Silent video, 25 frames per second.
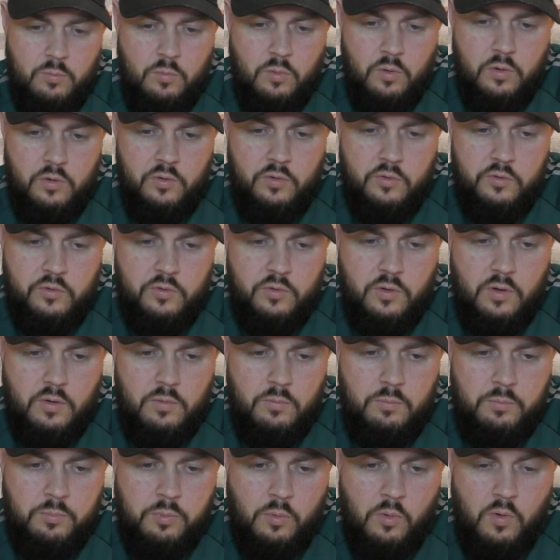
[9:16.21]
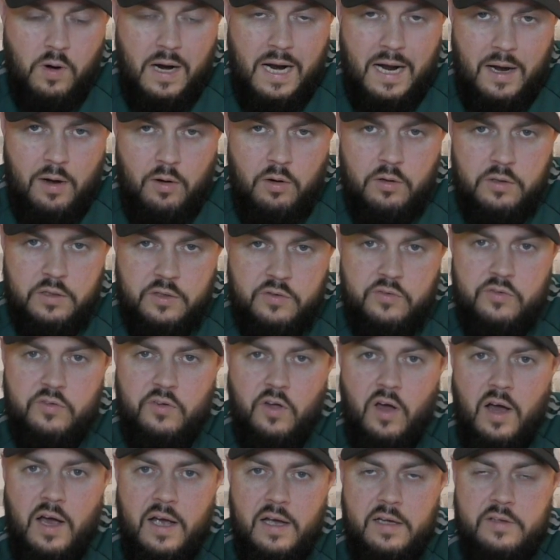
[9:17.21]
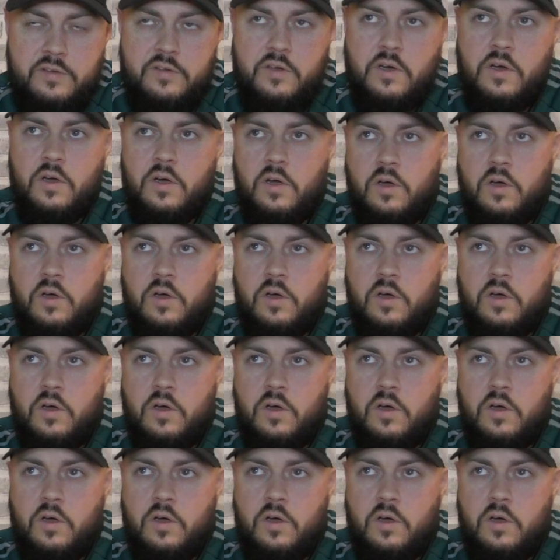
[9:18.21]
was brought out of the side